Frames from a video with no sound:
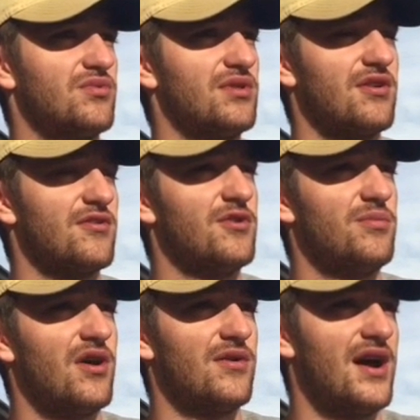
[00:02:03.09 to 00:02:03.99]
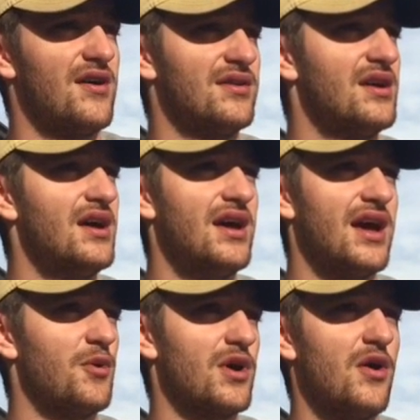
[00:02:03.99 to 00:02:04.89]
we throw the football around
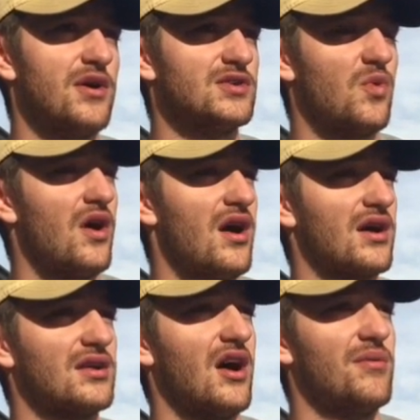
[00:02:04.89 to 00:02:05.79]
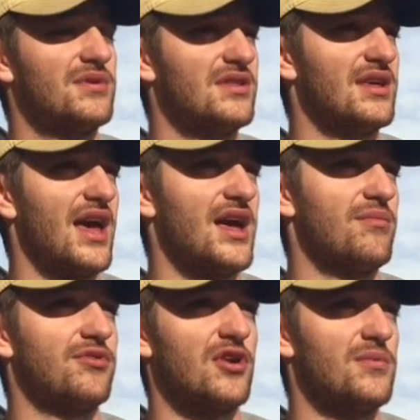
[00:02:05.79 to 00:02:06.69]
and we always walk up to the game
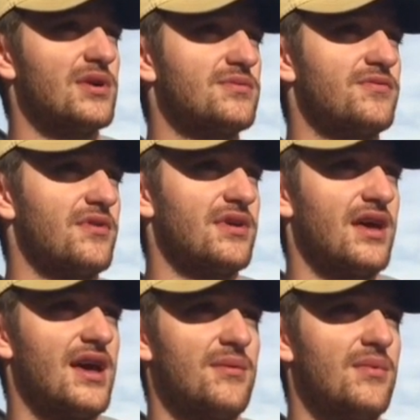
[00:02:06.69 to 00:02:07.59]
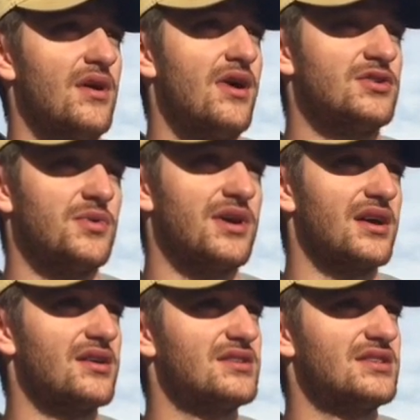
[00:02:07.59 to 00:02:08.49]
30 minutes before the game so we
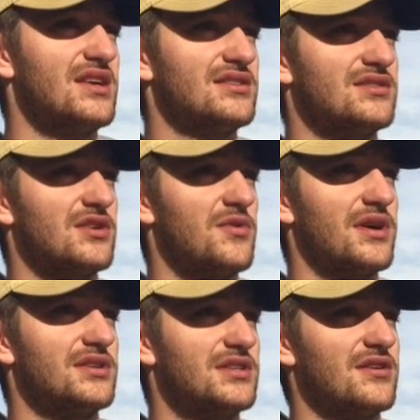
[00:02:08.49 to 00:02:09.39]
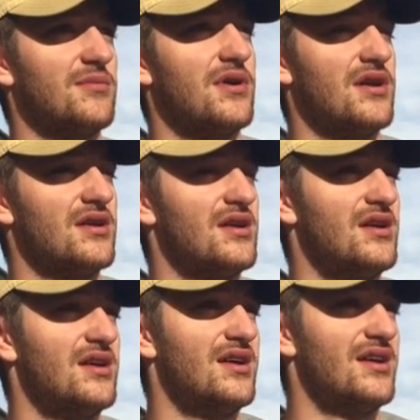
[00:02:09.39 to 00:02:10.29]
get good seats and so we can cheer them
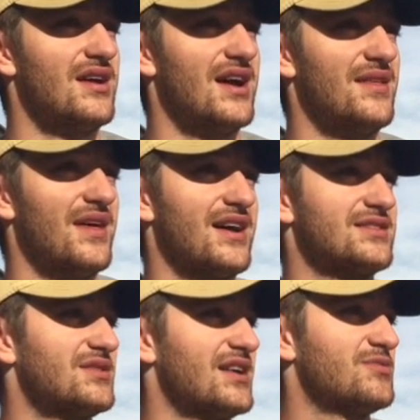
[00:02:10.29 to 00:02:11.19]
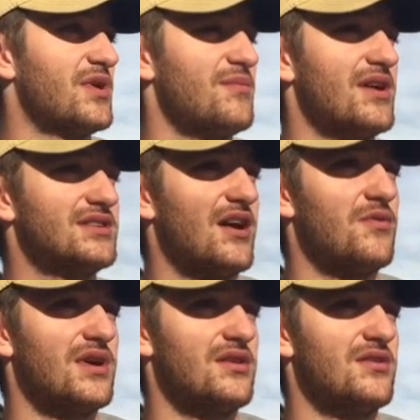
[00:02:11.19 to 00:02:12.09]
on. And that's that's pretty much how
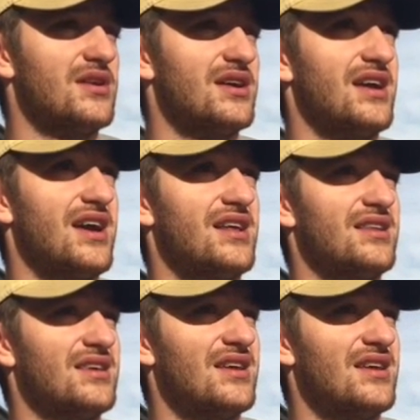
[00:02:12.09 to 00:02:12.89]
we do it. And